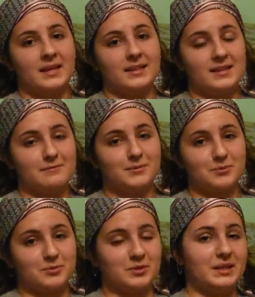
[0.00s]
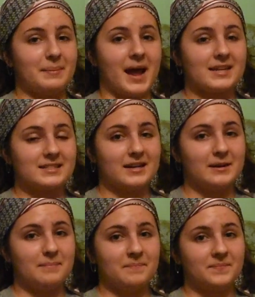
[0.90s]
the difference between the past
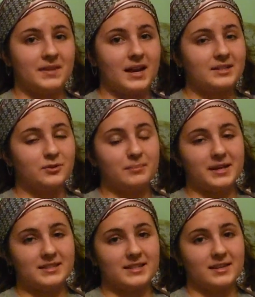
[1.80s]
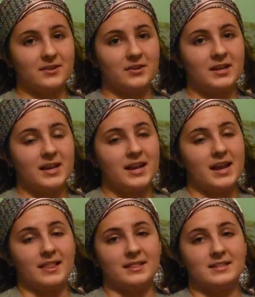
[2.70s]
time I tore my ACL
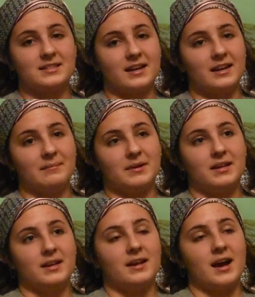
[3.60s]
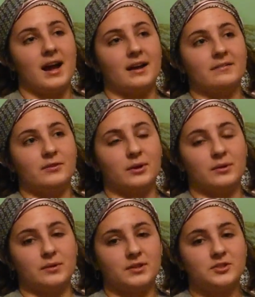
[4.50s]
and this time, I've
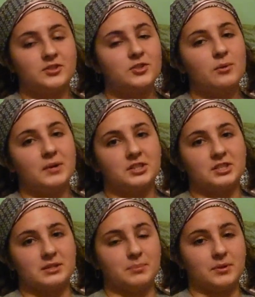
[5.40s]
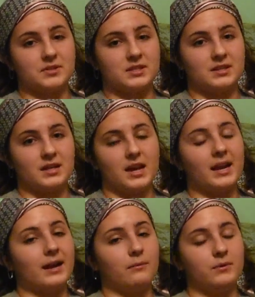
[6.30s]
grown so much as a person, and
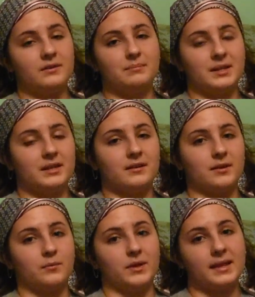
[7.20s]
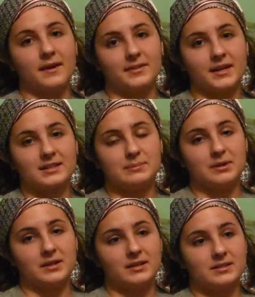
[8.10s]
I wouldn't be here without that
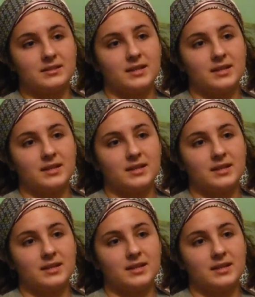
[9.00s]
experience.